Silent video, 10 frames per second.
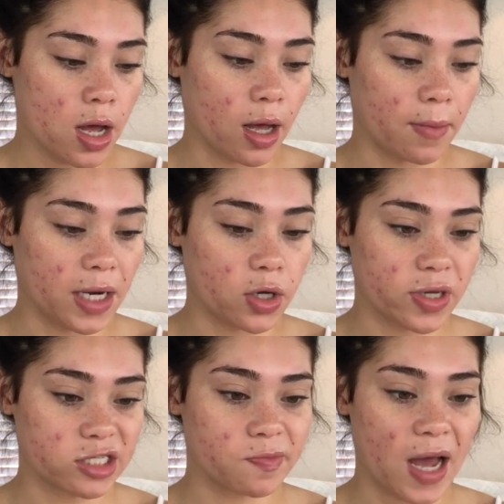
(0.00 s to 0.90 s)
I know
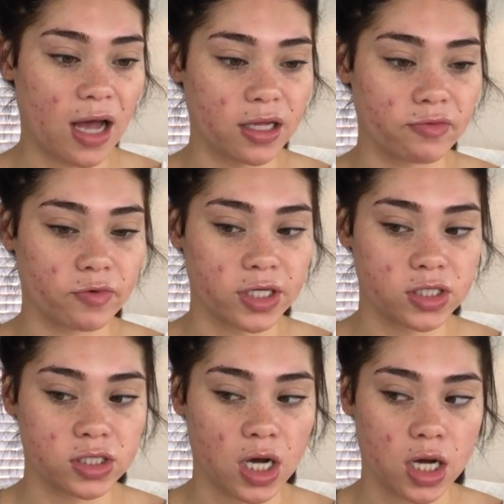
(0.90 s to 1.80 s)
his palette
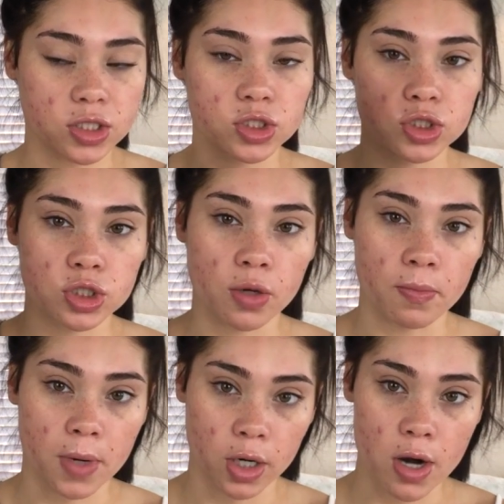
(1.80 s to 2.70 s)
restocks
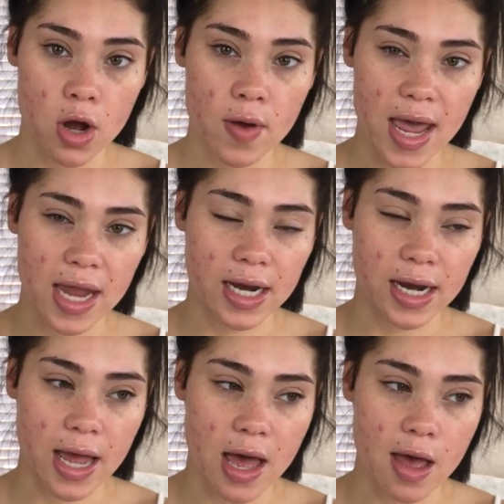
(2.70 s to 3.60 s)
tomorrow, 8
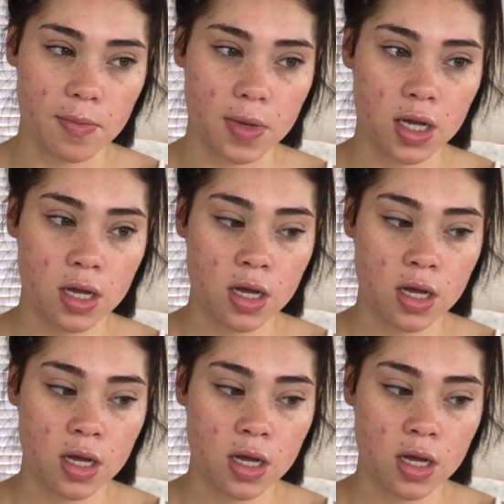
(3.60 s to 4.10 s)
a.m.